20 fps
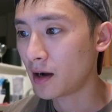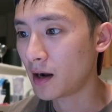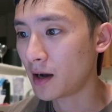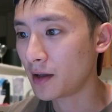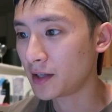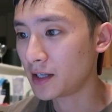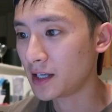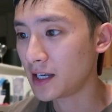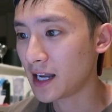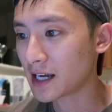
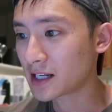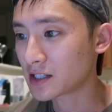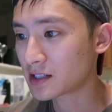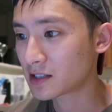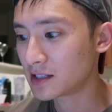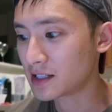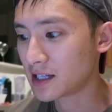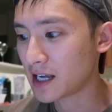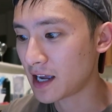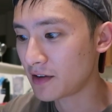on the
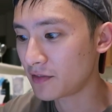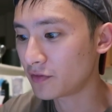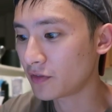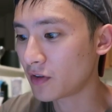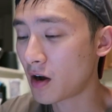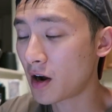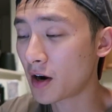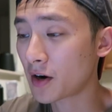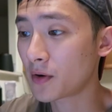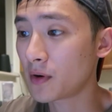next day
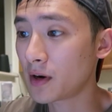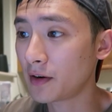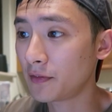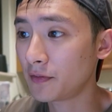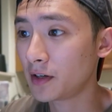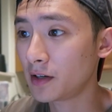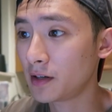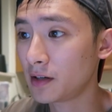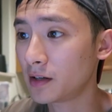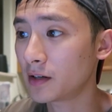vlog or
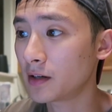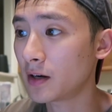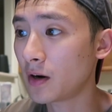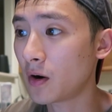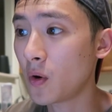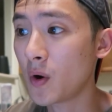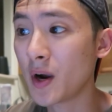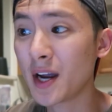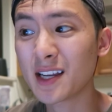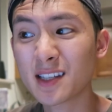whatever,
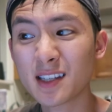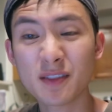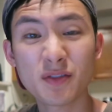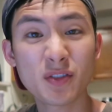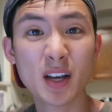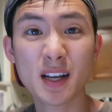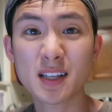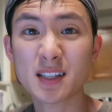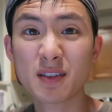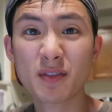always, if
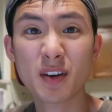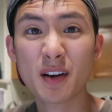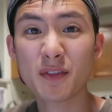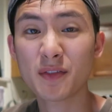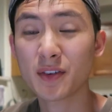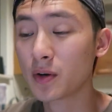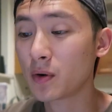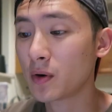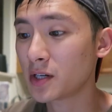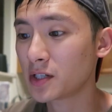you guys ever have
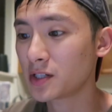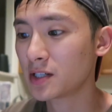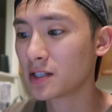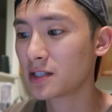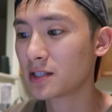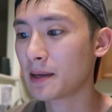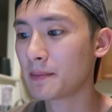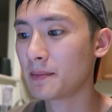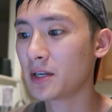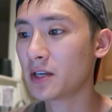any
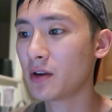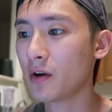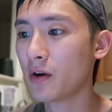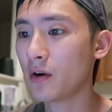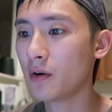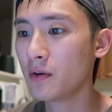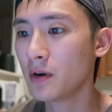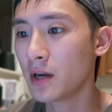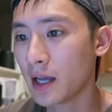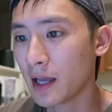questions, let me
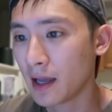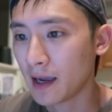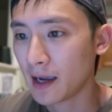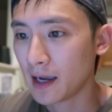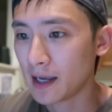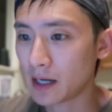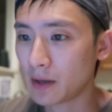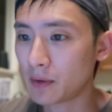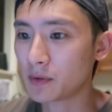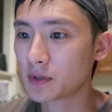know
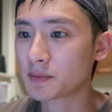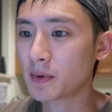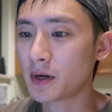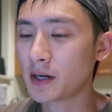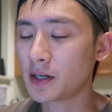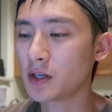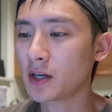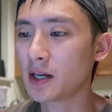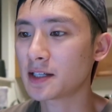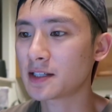and I'll
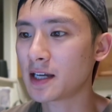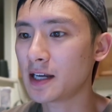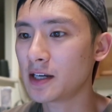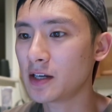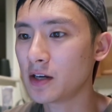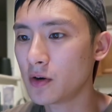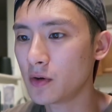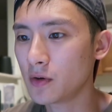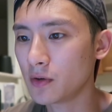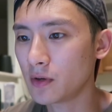respond to you guys. I
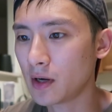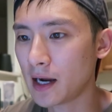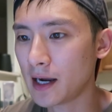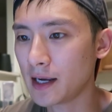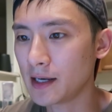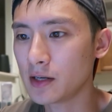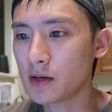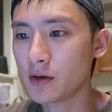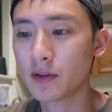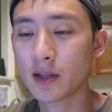know, I
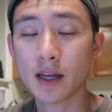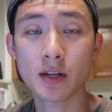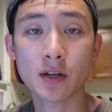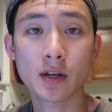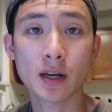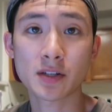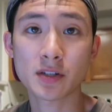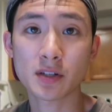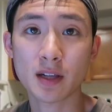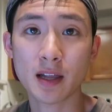know that you
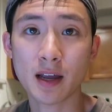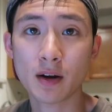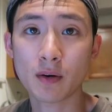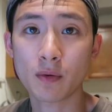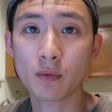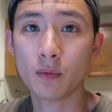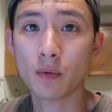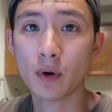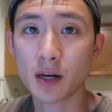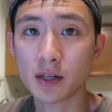guys are like,
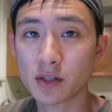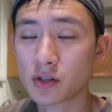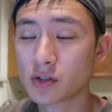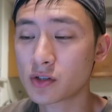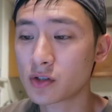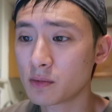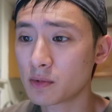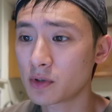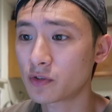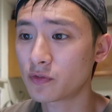why is there
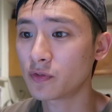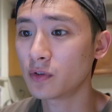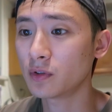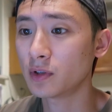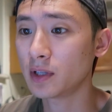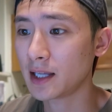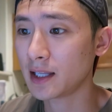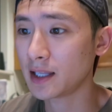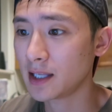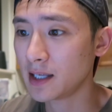so much food
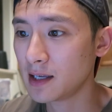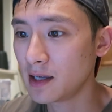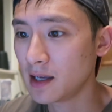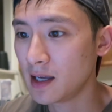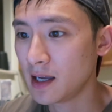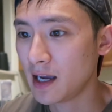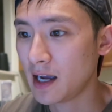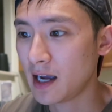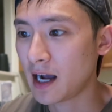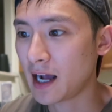lately?
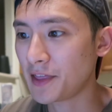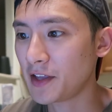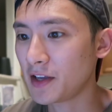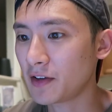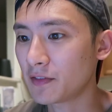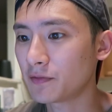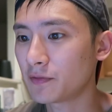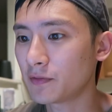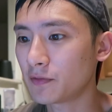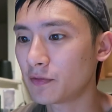I
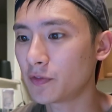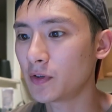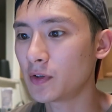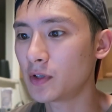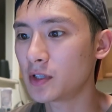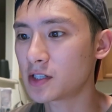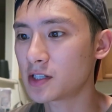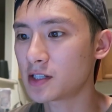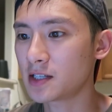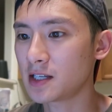think food
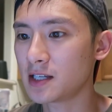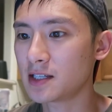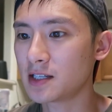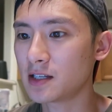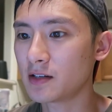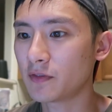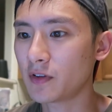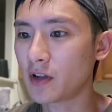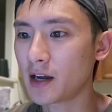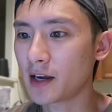is just easy
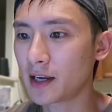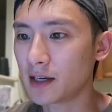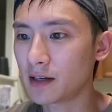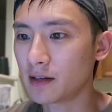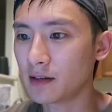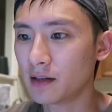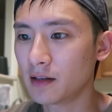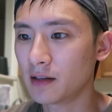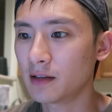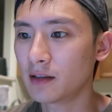to vlog
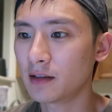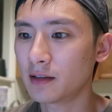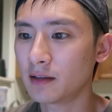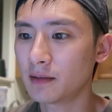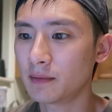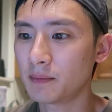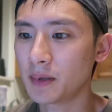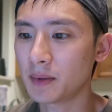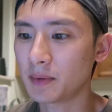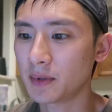and
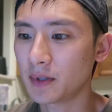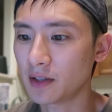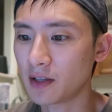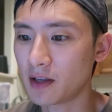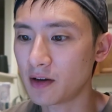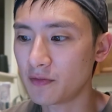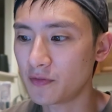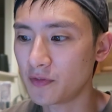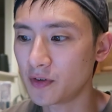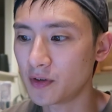people
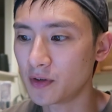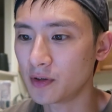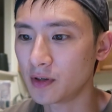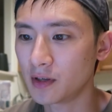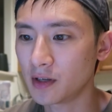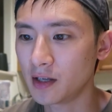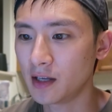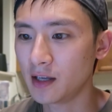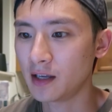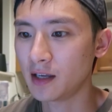love food
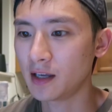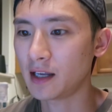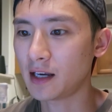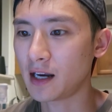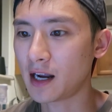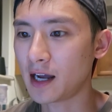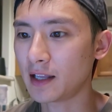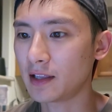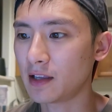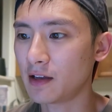and I